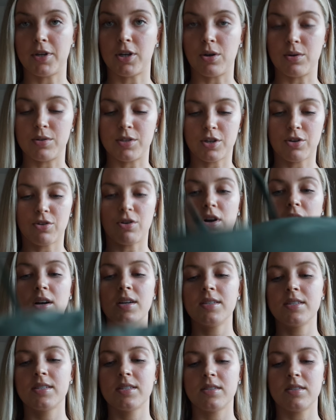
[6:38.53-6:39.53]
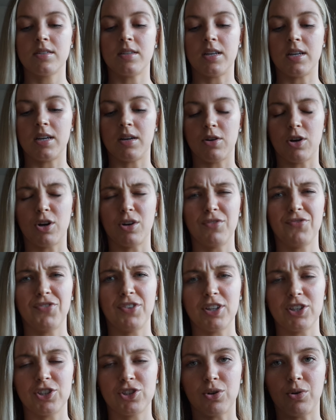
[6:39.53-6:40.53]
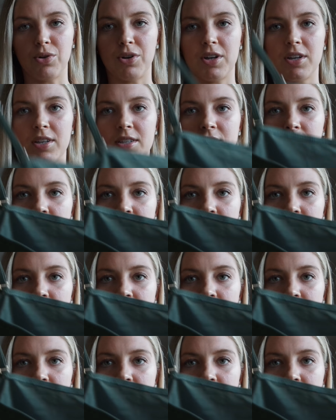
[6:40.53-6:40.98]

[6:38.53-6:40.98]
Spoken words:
that goes across, or for the shoulders.